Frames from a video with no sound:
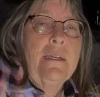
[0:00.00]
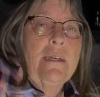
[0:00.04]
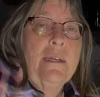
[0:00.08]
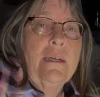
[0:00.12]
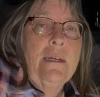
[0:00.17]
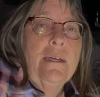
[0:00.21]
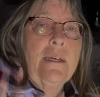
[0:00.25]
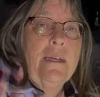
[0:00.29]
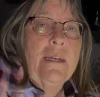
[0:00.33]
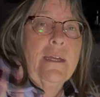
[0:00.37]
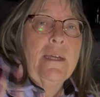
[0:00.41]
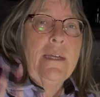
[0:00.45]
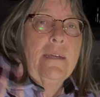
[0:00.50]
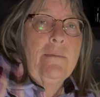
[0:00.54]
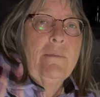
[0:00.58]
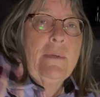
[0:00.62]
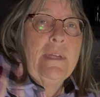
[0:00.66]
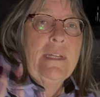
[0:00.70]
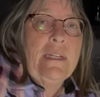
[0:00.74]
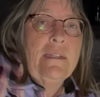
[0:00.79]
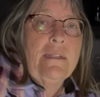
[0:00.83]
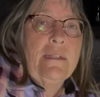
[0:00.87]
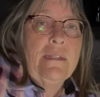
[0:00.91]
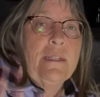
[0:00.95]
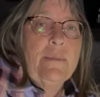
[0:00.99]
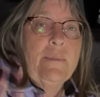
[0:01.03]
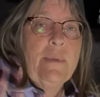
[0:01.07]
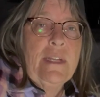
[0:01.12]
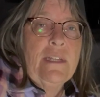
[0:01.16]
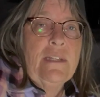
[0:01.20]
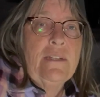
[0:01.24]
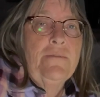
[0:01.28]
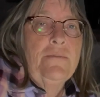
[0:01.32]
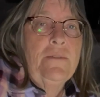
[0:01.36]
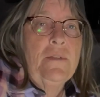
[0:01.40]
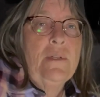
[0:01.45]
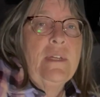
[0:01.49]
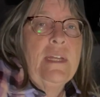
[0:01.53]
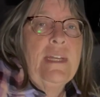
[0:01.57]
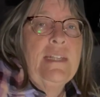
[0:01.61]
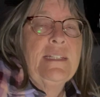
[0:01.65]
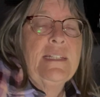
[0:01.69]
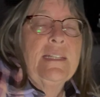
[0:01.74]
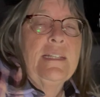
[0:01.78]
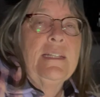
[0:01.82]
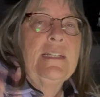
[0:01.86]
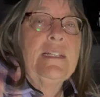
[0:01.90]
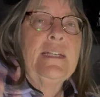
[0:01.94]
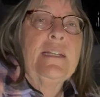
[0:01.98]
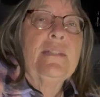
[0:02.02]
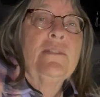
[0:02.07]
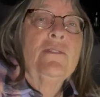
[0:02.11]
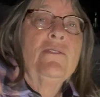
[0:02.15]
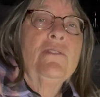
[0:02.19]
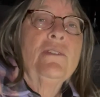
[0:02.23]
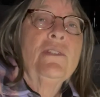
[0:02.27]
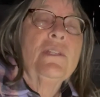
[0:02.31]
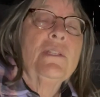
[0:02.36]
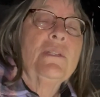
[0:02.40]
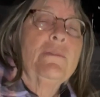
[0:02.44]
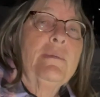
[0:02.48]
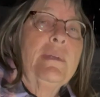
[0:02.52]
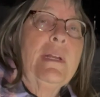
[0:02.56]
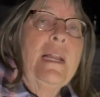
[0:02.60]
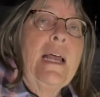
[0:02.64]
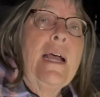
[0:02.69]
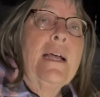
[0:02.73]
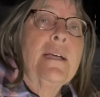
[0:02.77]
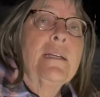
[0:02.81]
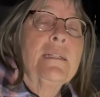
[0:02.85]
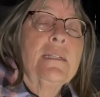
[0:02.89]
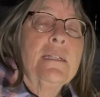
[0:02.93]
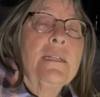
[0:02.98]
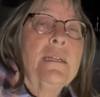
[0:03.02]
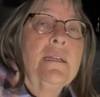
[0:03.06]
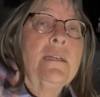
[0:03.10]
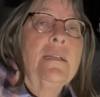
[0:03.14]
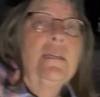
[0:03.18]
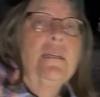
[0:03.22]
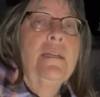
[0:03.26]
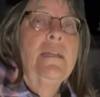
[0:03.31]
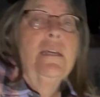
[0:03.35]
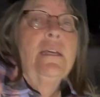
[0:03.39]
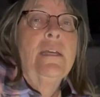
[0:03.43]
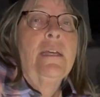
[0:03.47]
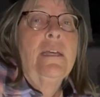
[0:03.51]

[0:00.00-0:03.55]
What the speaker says: I went and spent a few days in the desert just relaxing.